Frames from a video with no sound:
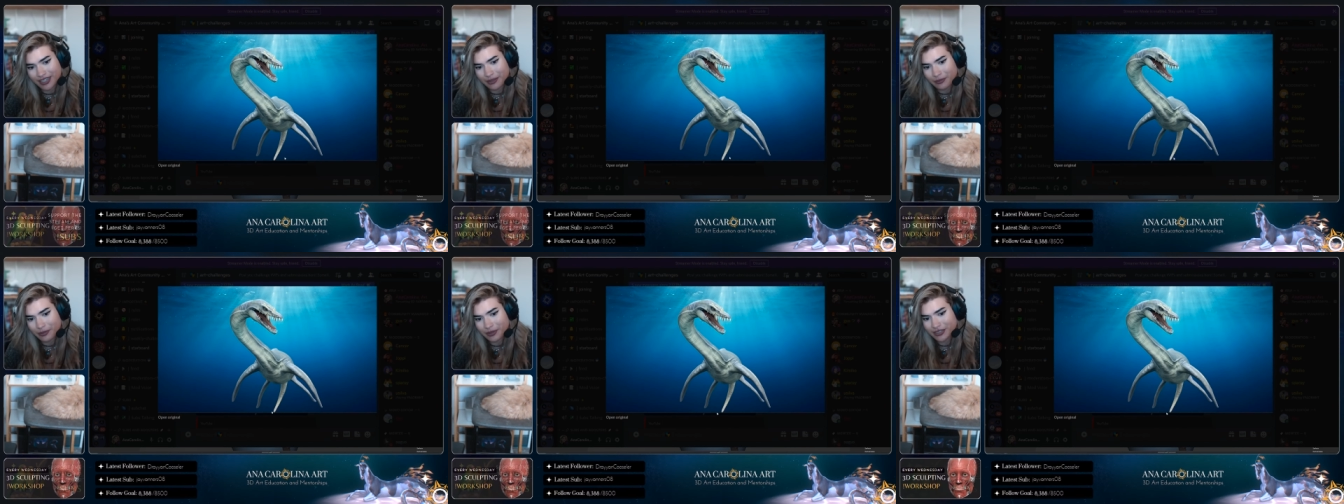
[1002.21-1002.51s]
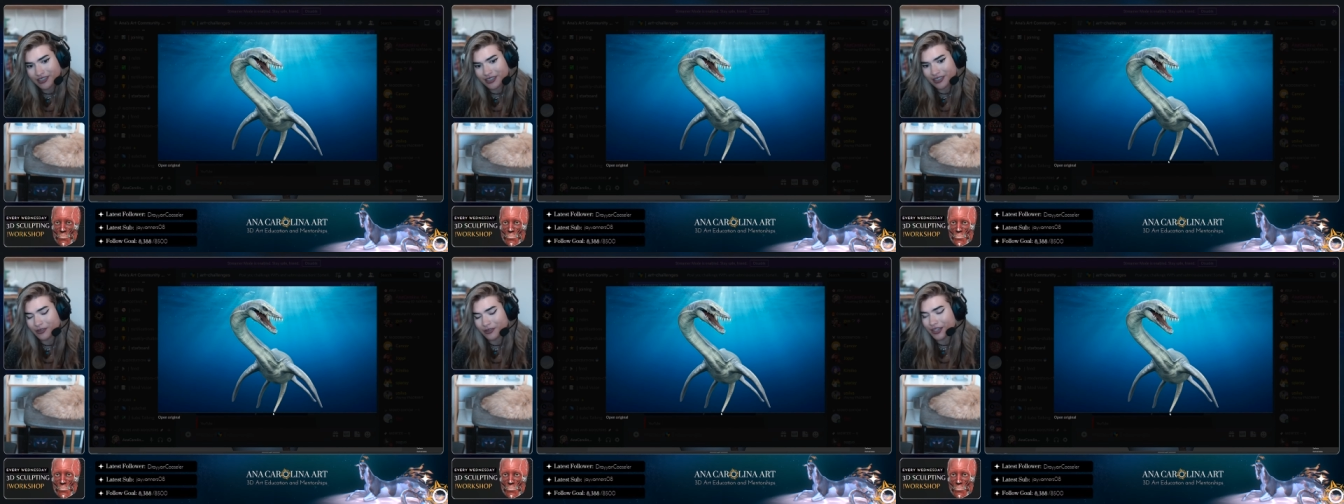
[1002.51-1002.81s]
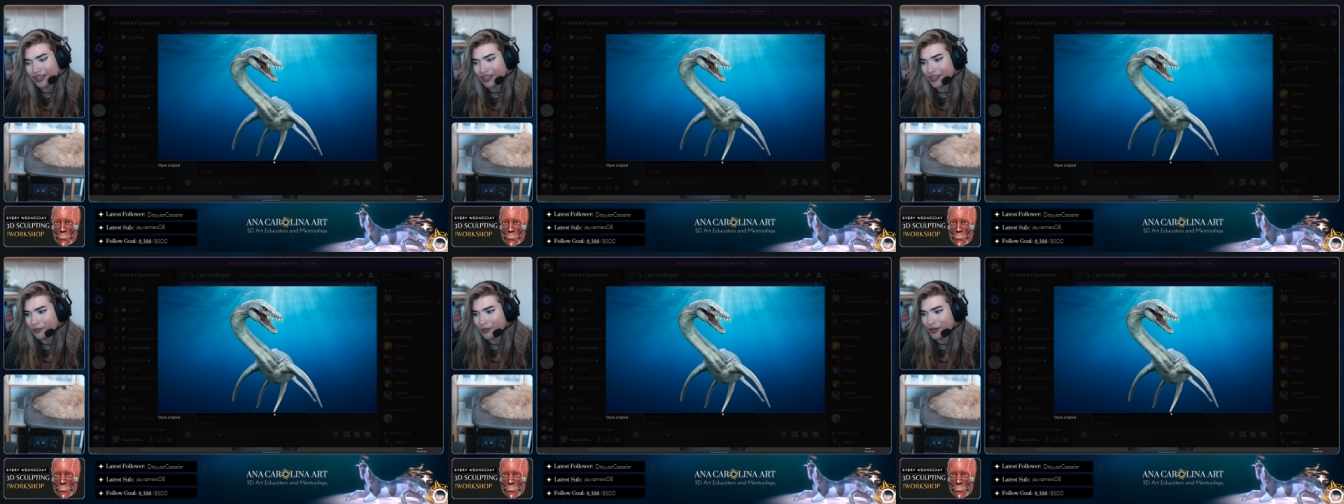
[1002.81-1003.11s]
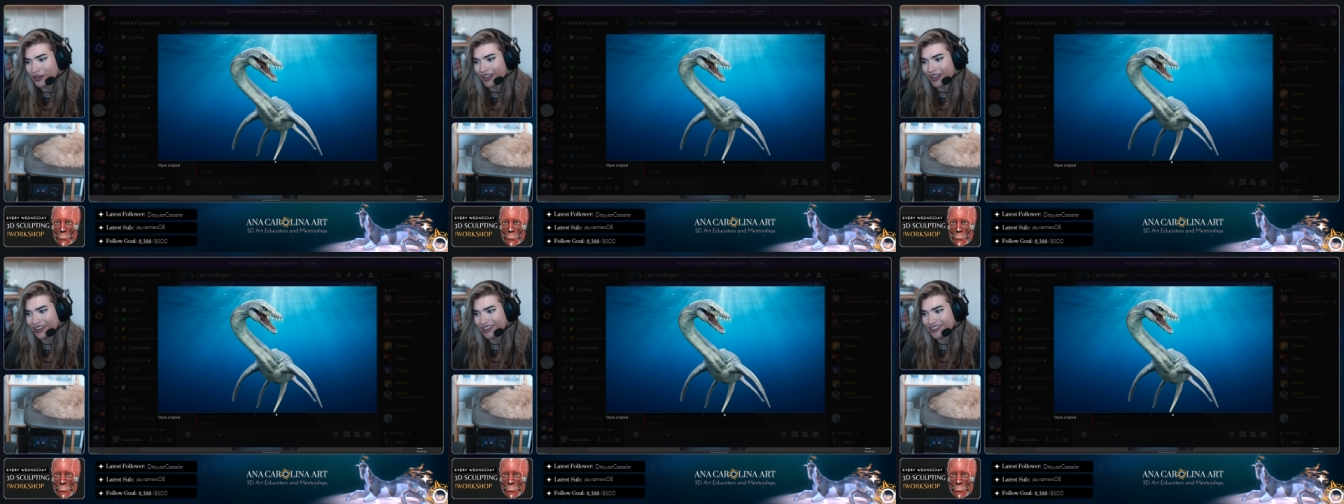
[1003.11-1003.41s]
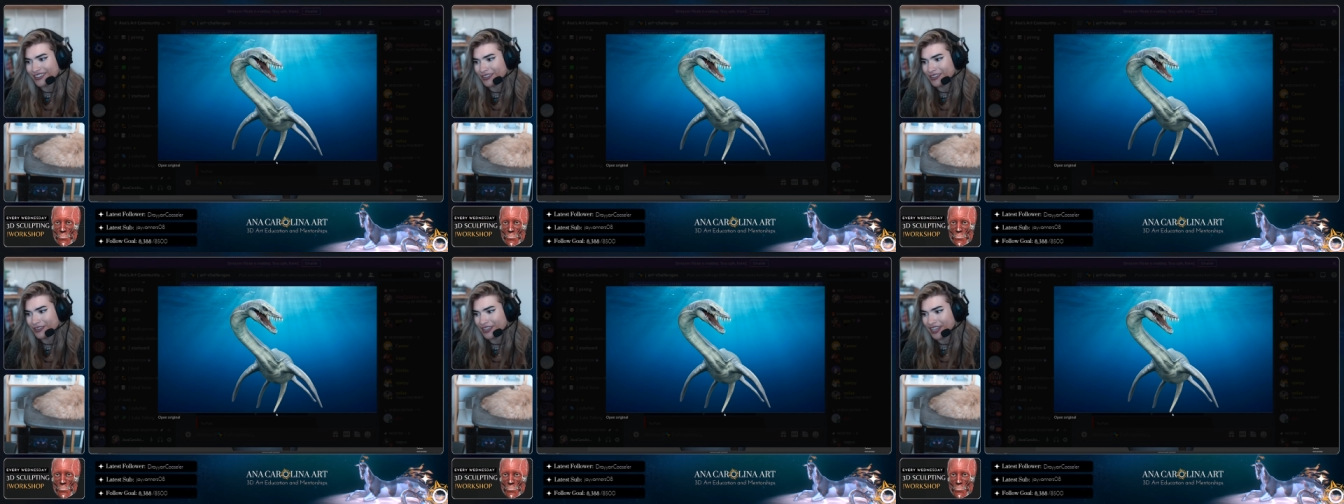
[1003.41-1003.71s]
Like I personally don't like it when
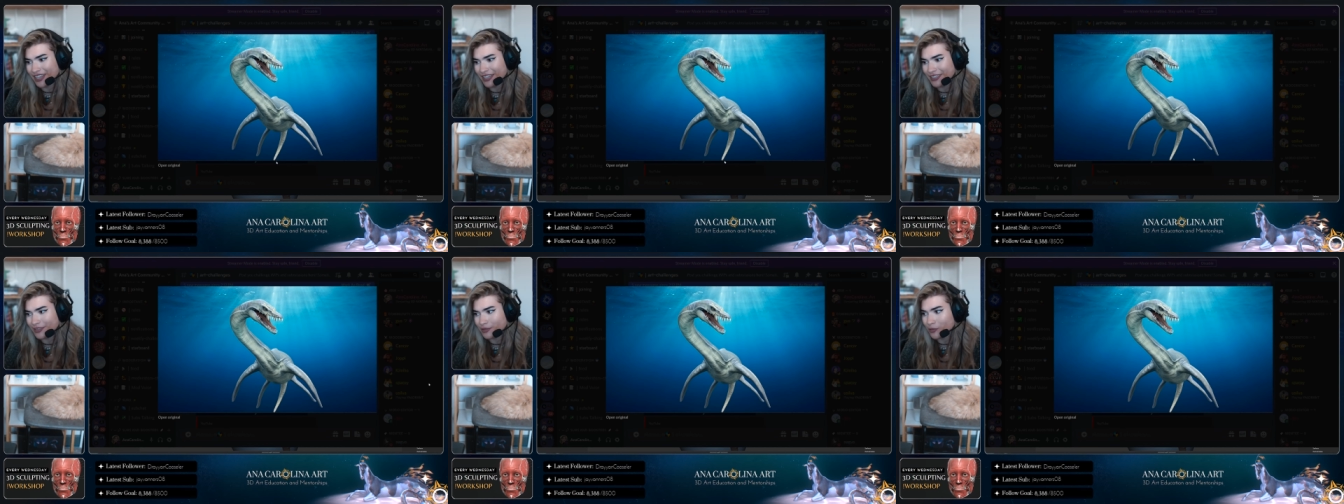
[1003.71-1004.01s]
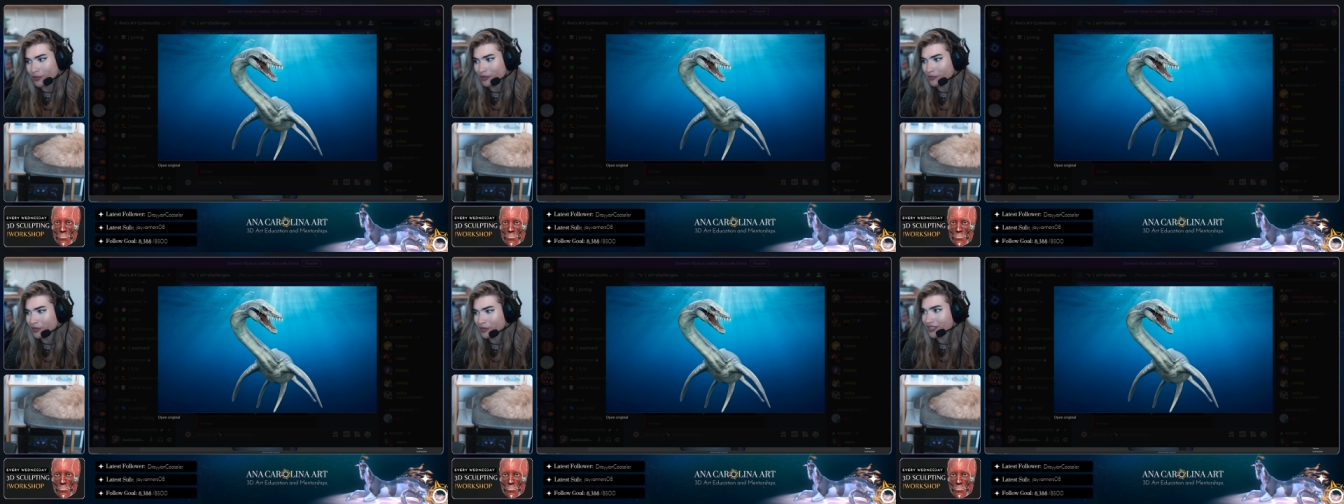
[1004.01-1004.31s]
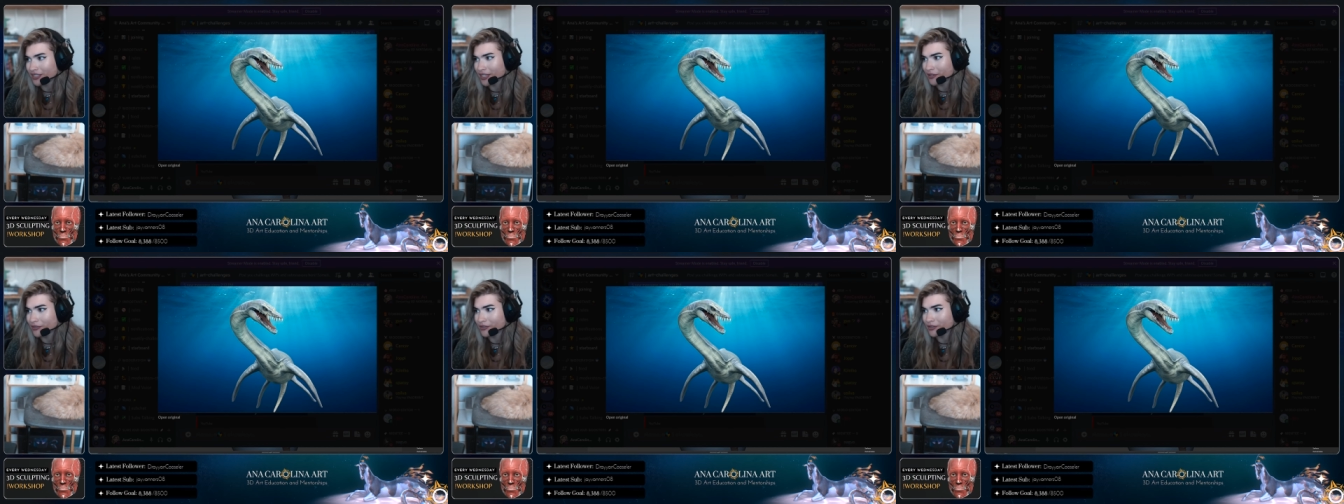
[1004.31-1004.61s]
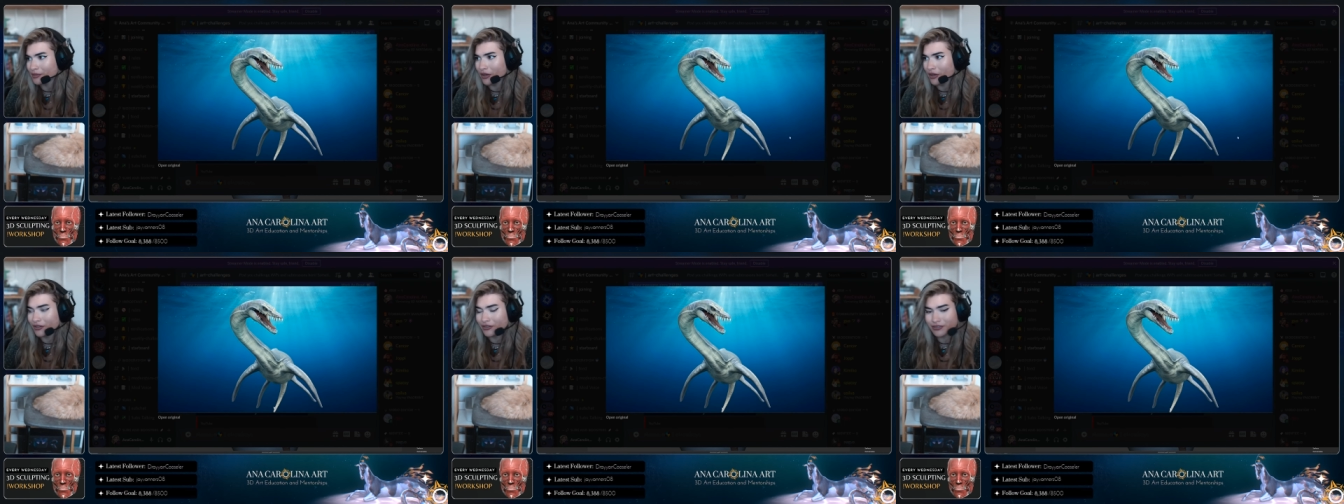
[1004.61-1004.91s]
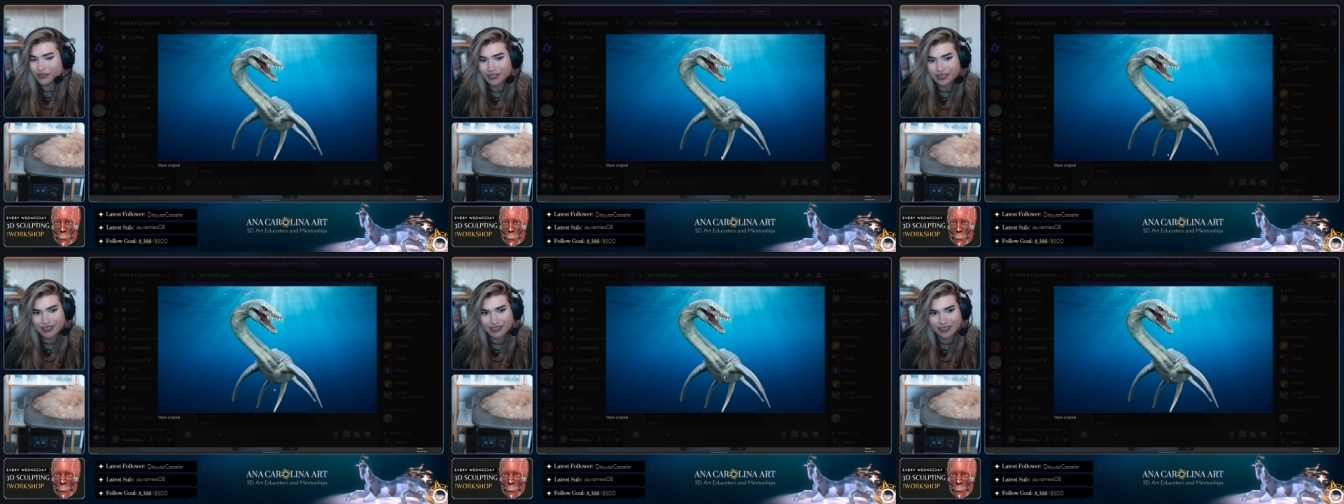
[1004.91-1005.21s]
like the last 1% of the
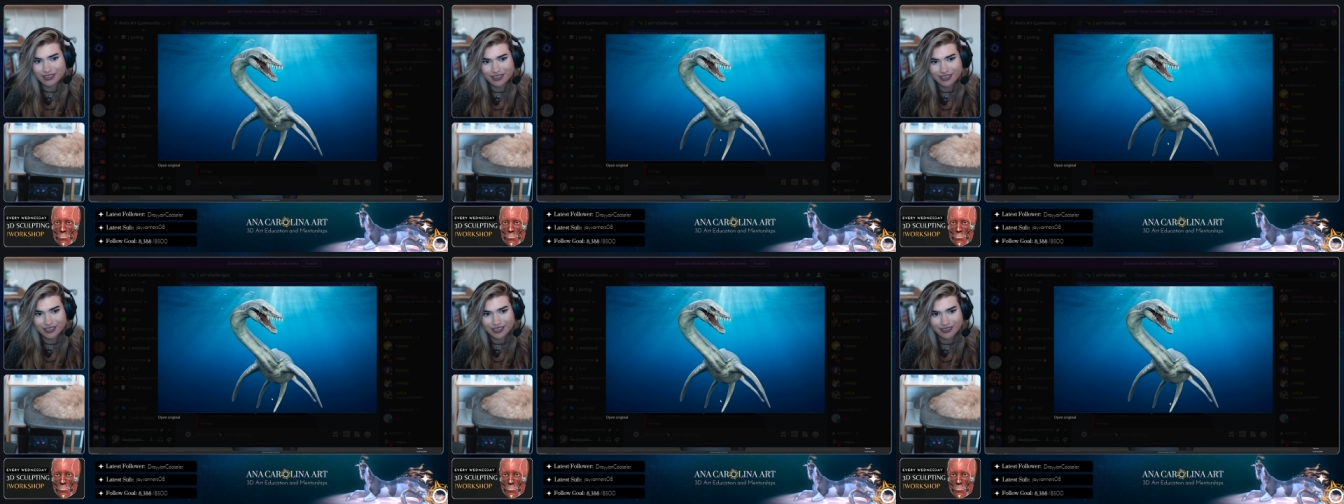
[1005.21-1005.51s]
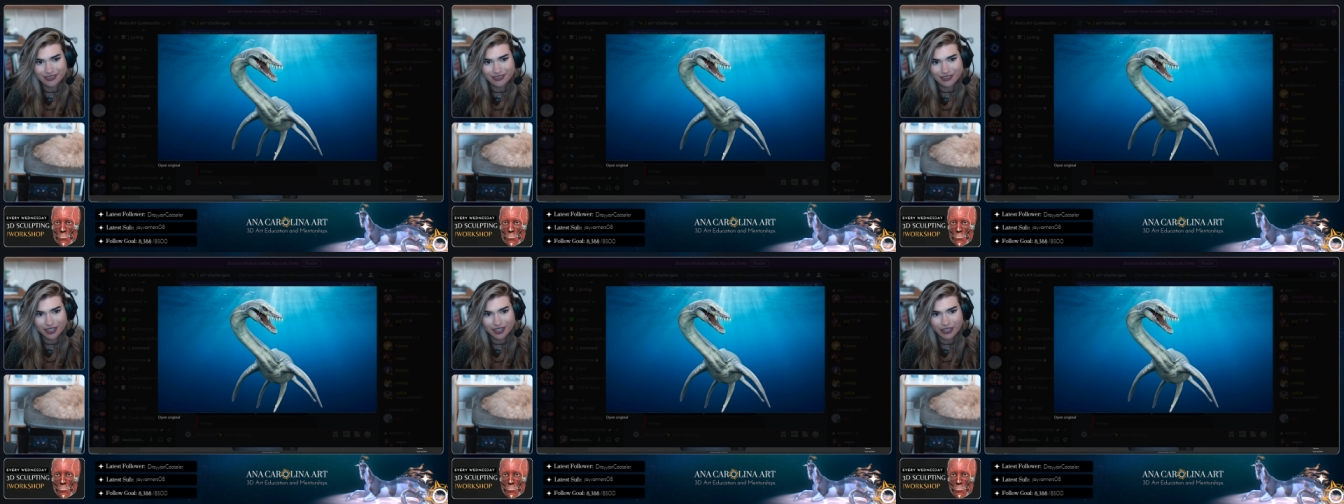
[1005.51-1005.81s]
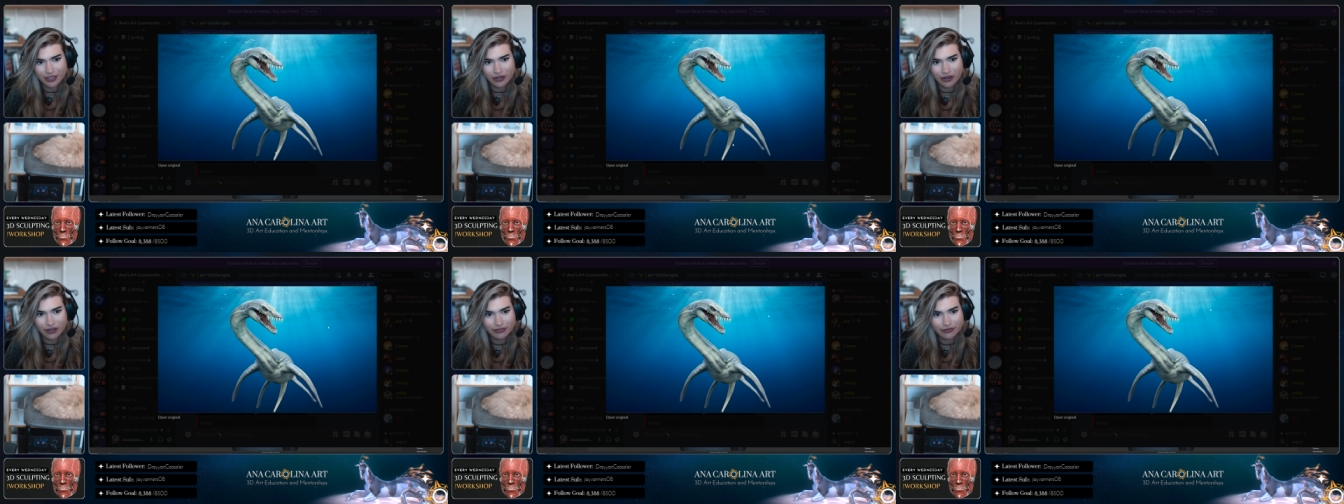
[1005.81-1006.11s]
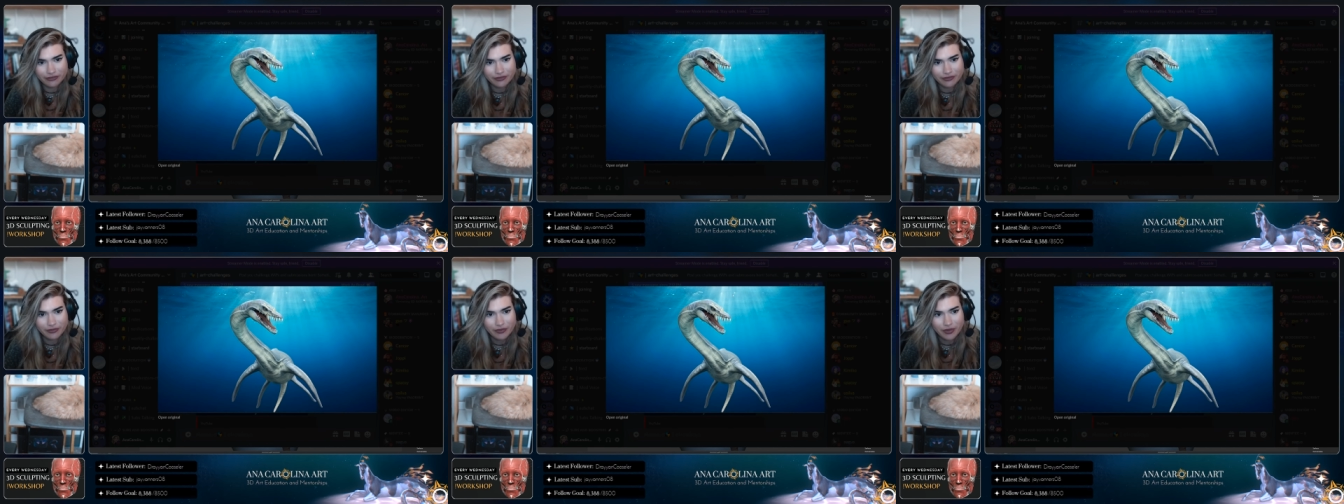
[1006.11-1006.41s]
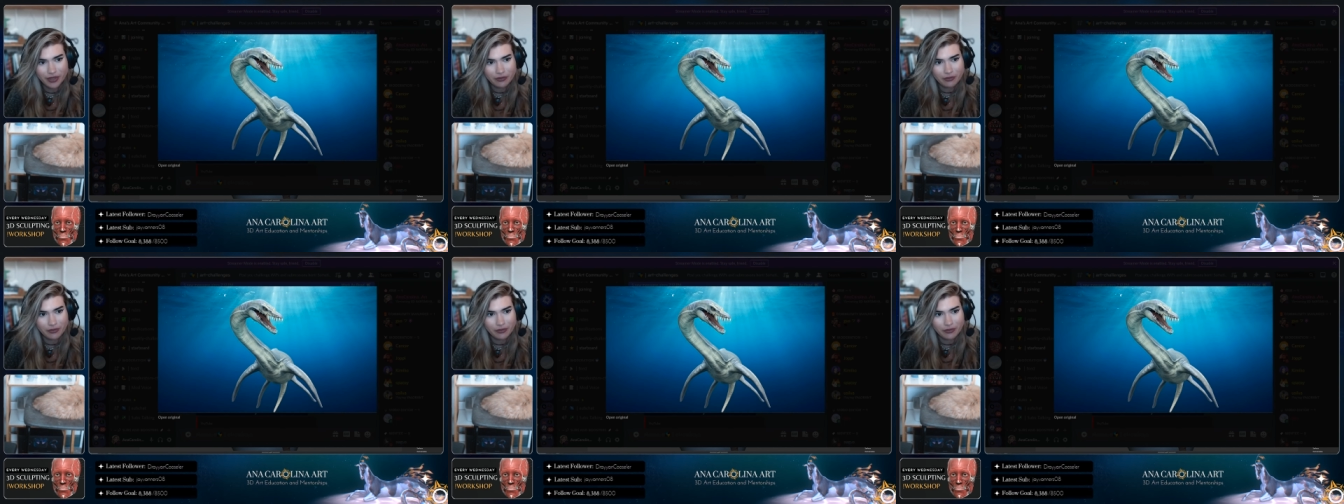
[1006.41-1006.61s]
model is cut off,